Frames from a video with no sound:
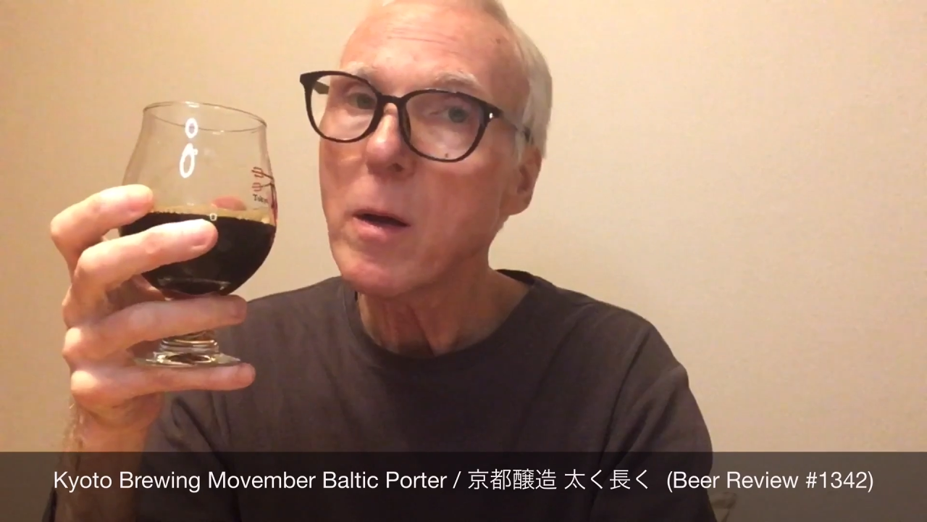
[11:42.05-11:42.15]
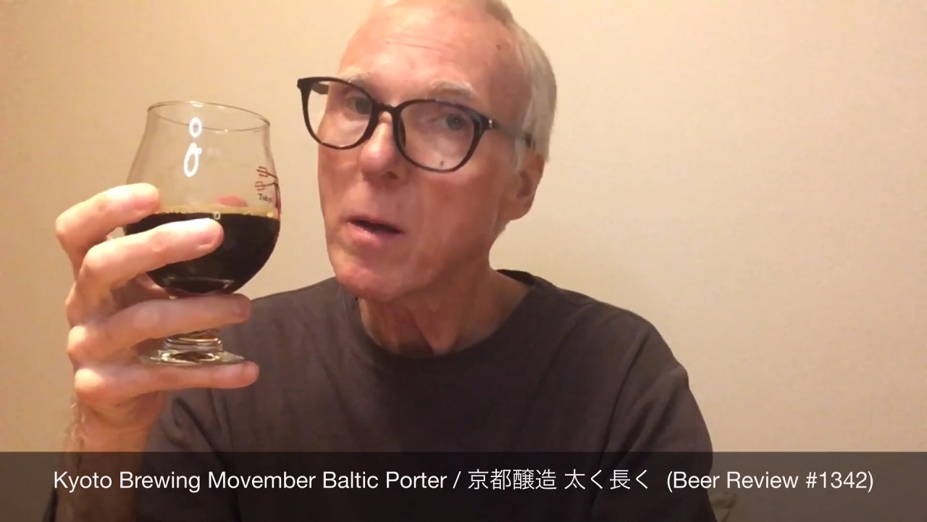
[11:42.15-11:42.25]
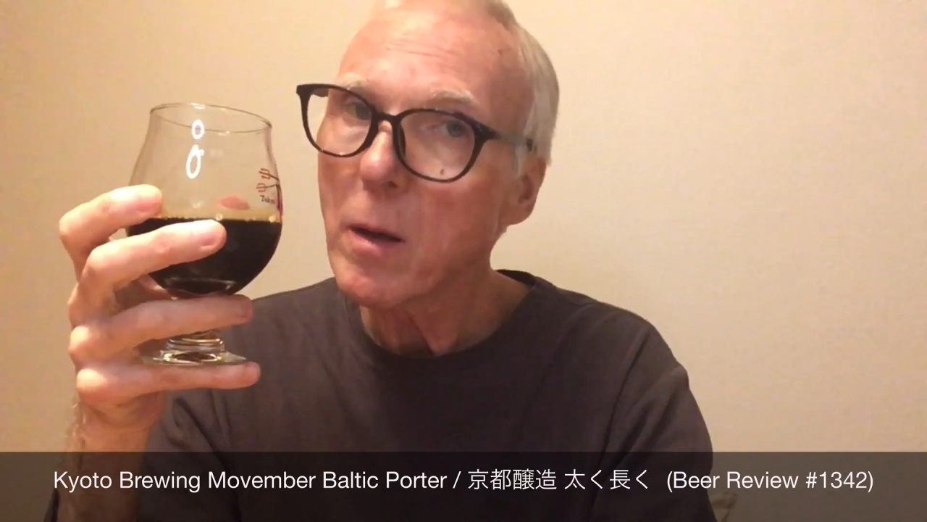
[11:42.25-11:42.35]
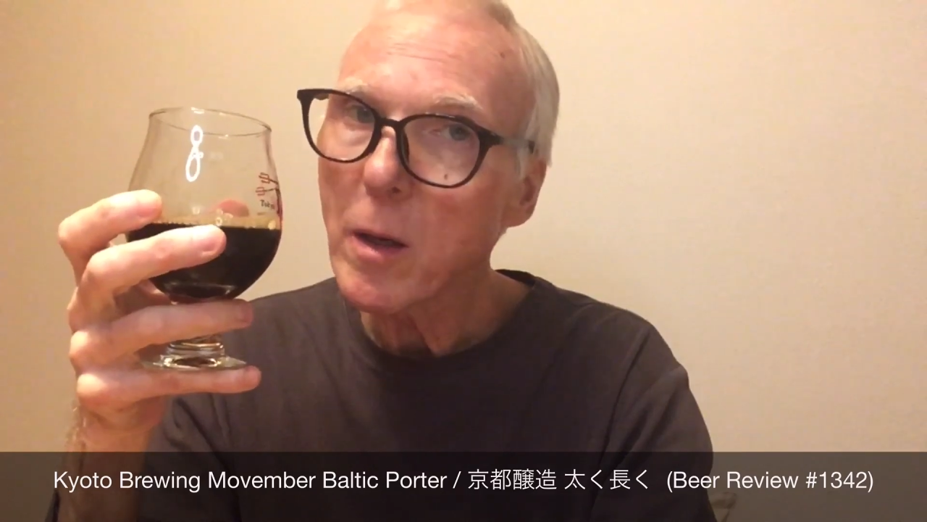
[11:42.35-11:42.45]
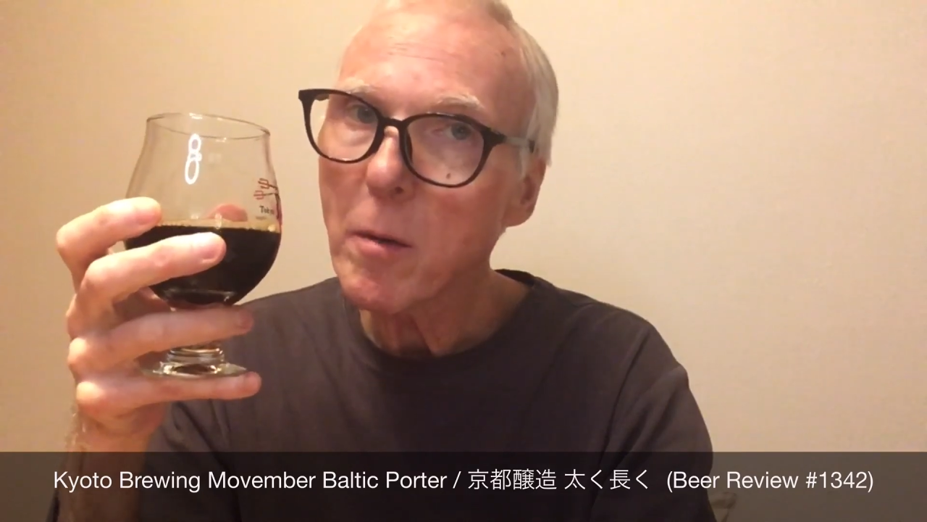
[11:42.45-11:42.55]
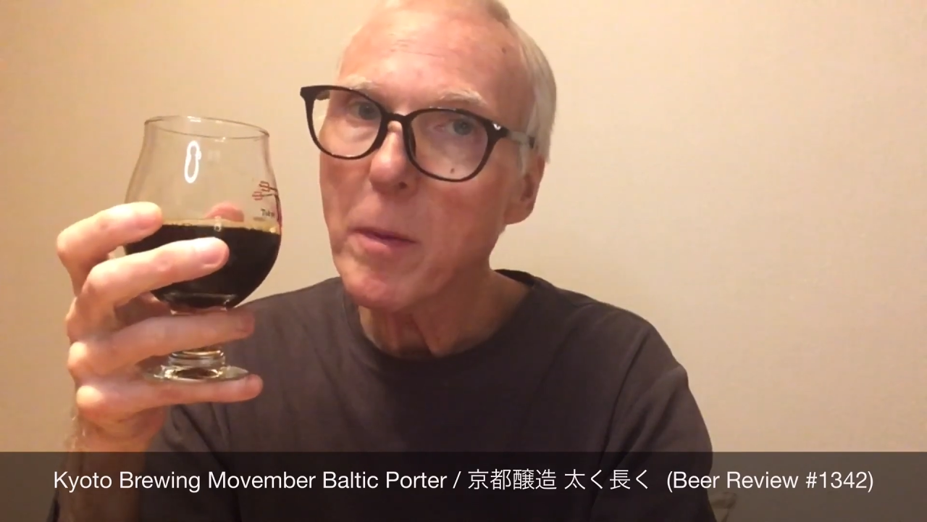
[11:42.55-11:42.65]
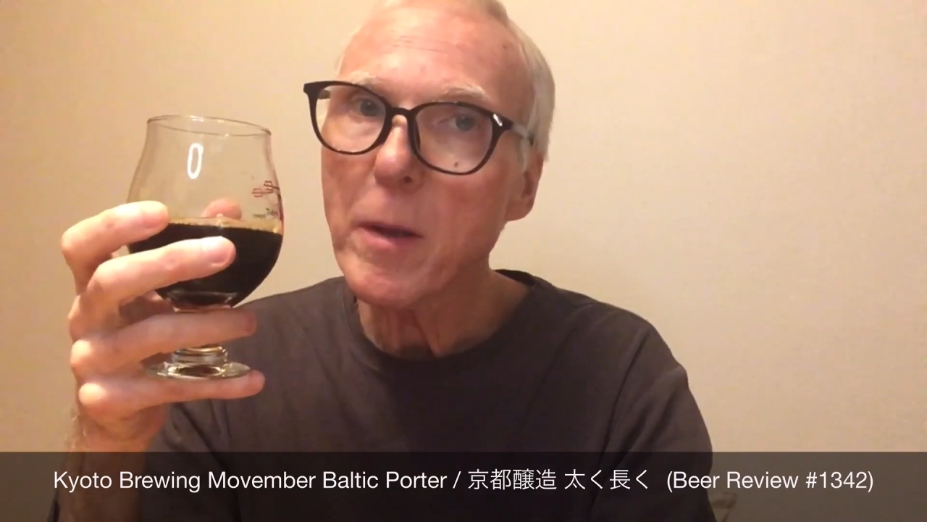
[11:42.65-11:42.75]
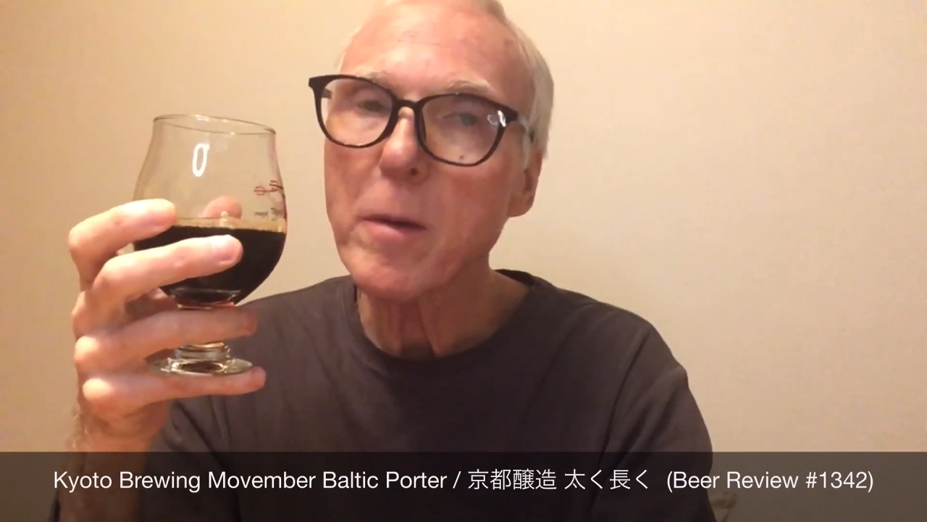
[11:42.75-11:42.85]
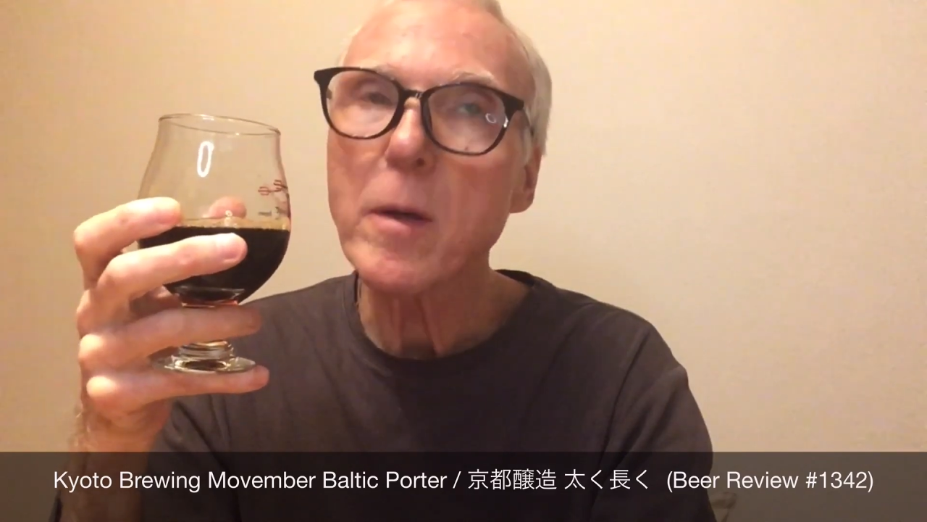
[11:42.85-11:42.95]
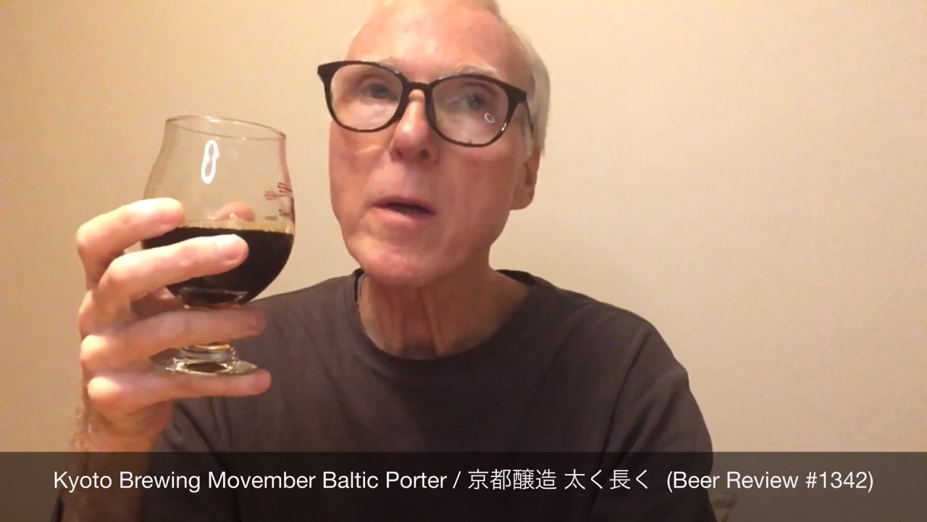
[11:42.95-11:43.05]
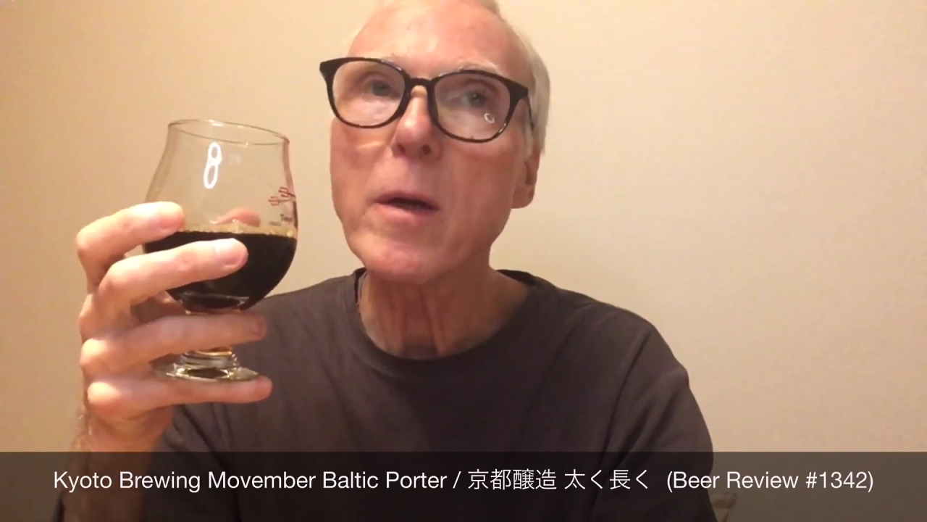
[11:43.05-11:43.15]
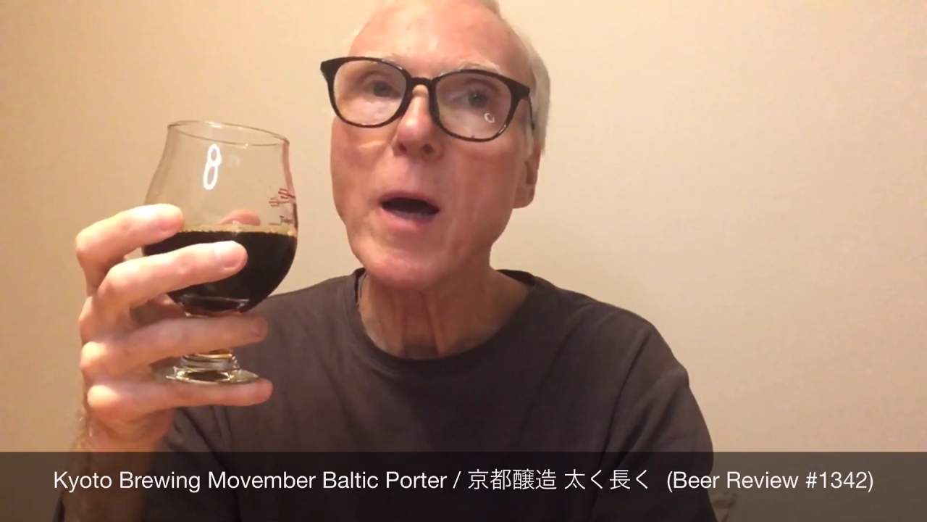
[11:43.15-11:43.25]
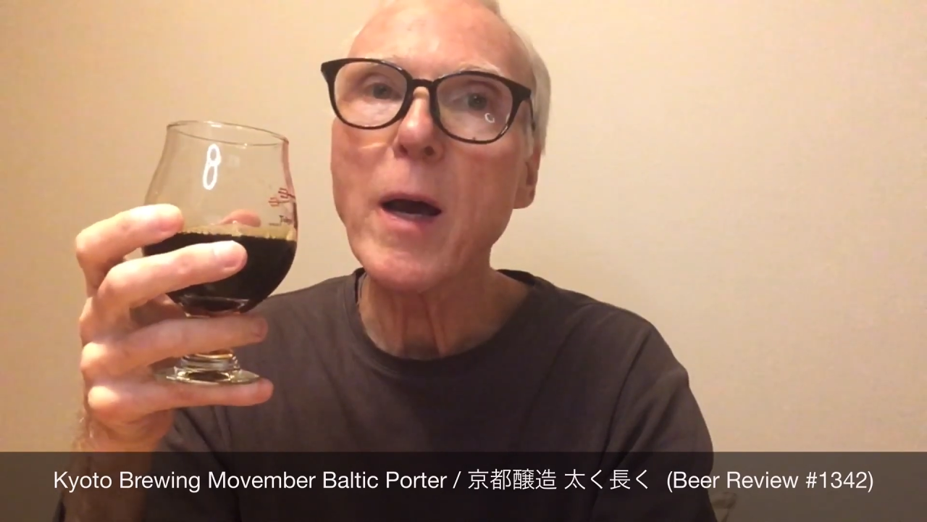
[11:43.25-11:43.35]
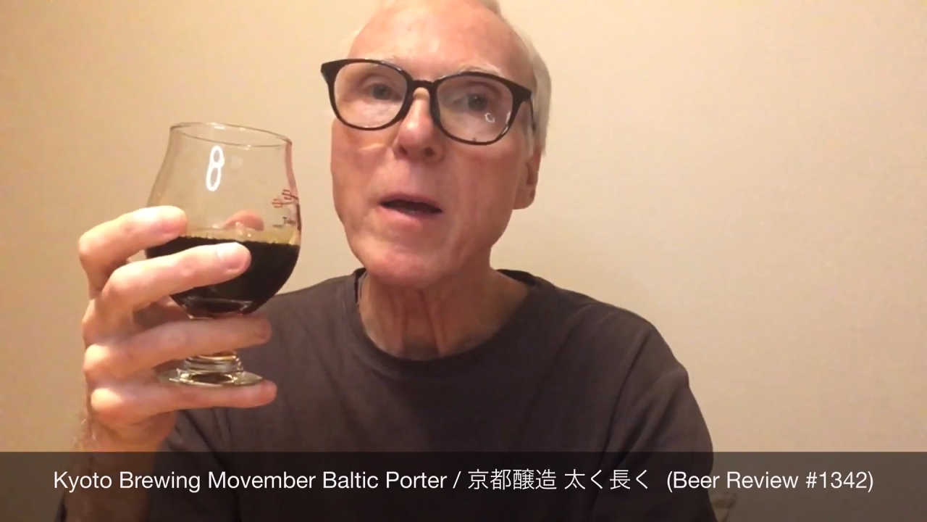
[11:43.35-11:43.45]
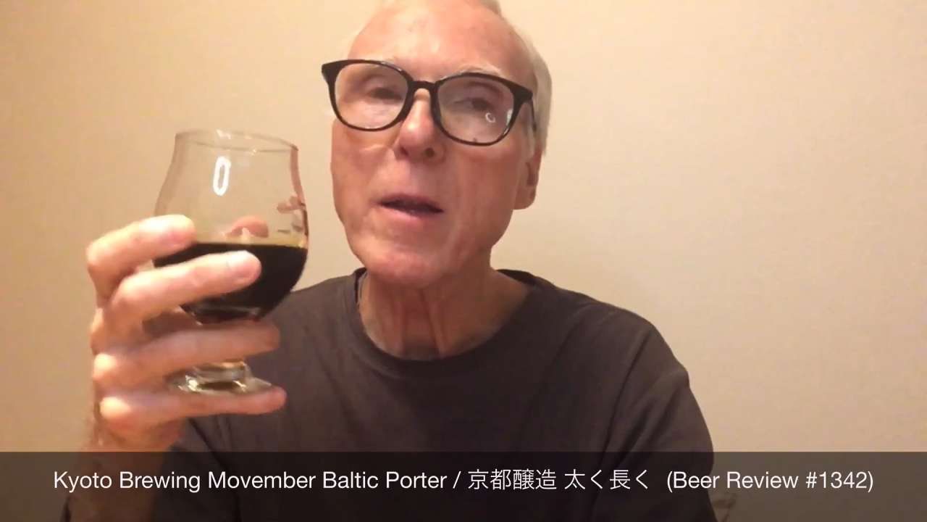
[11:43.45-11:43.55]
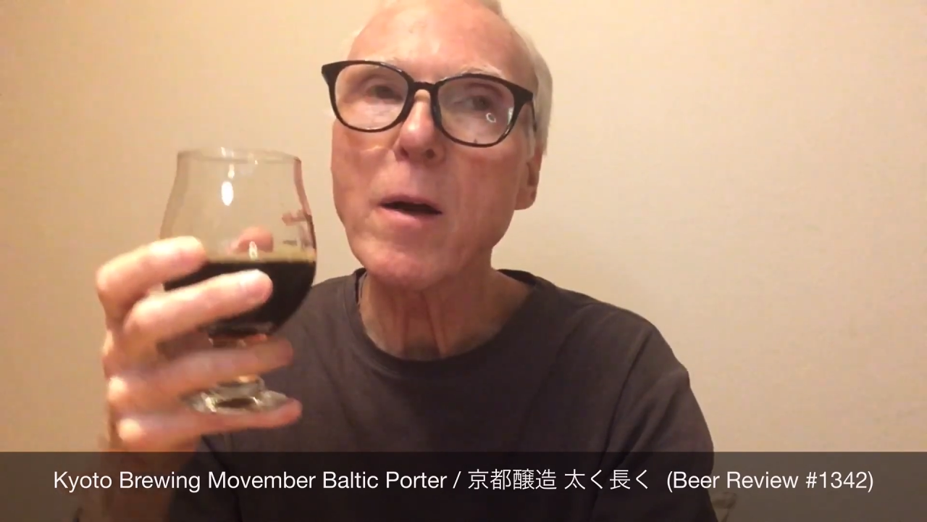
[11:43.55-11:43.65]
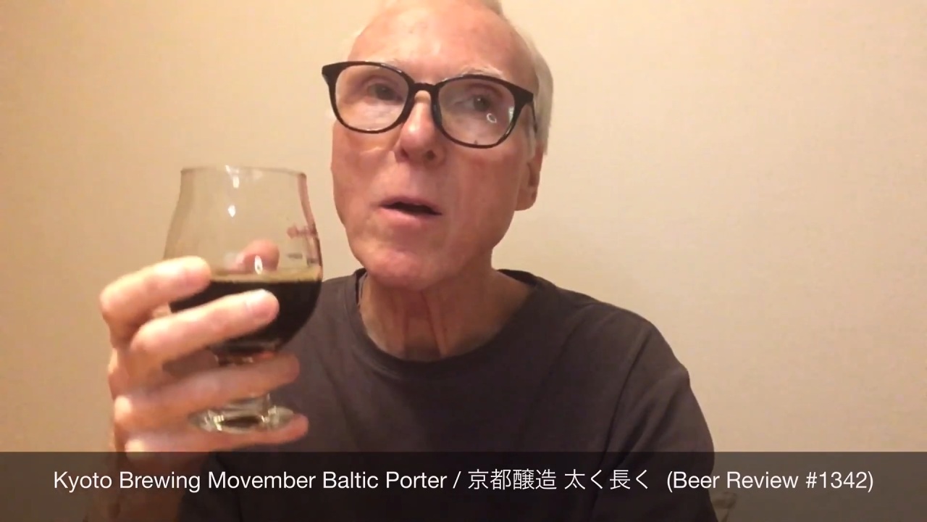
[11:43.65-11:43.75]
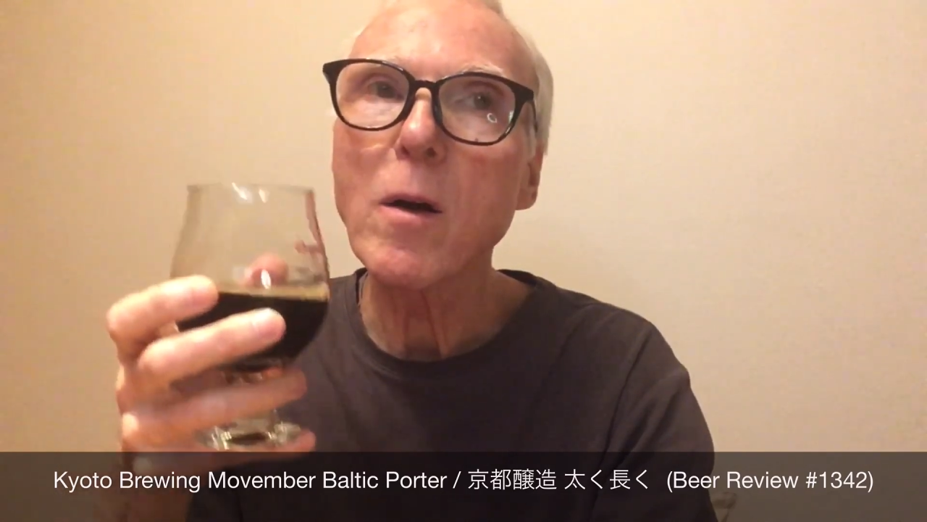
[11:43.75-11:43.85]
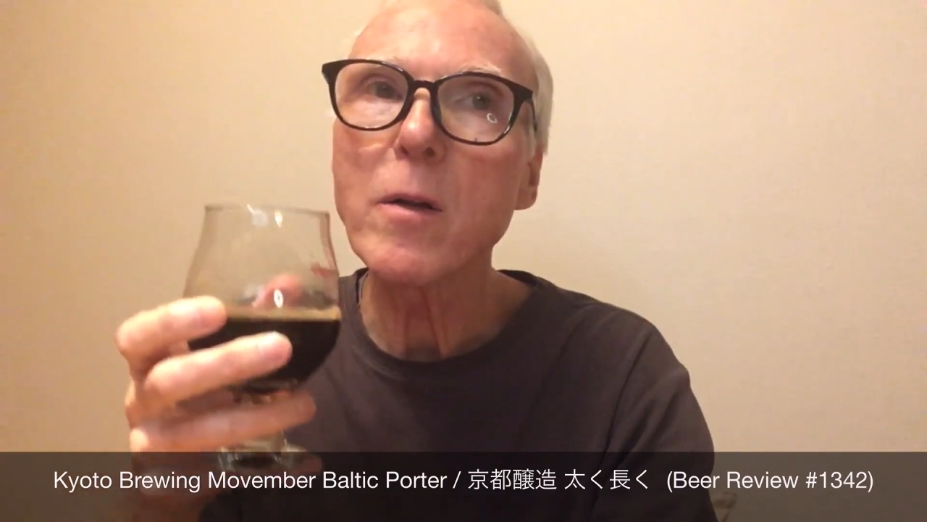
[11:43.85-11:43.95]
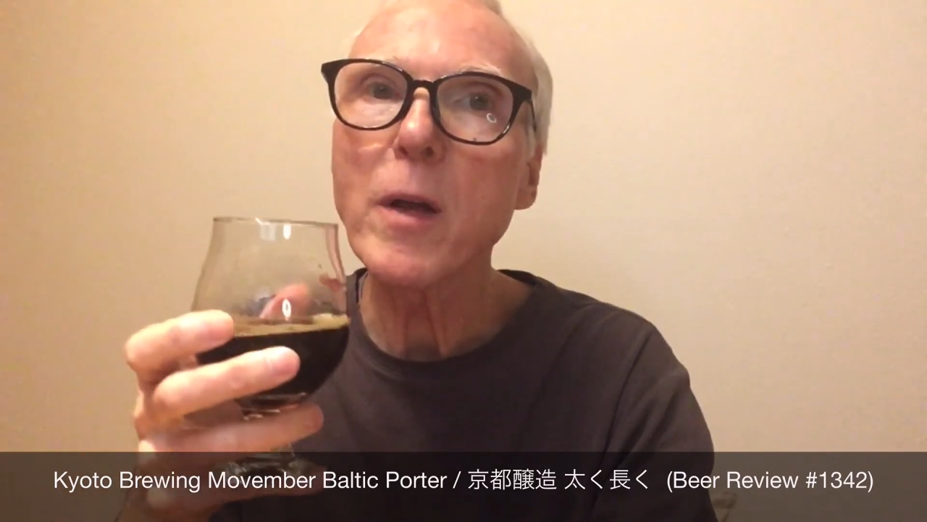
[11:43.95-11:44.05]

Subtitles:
a little bit high in the alcohol,